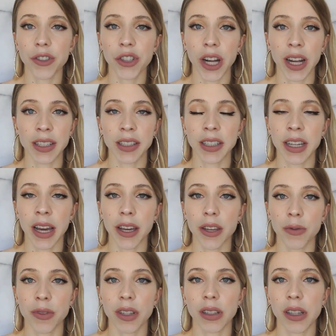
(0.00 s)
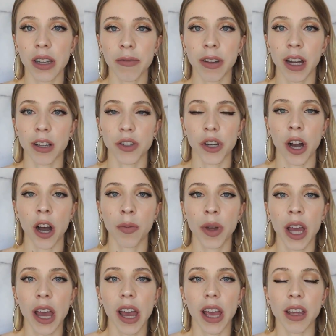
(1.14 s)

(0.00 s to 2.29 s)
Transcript: trying to get you to leave that job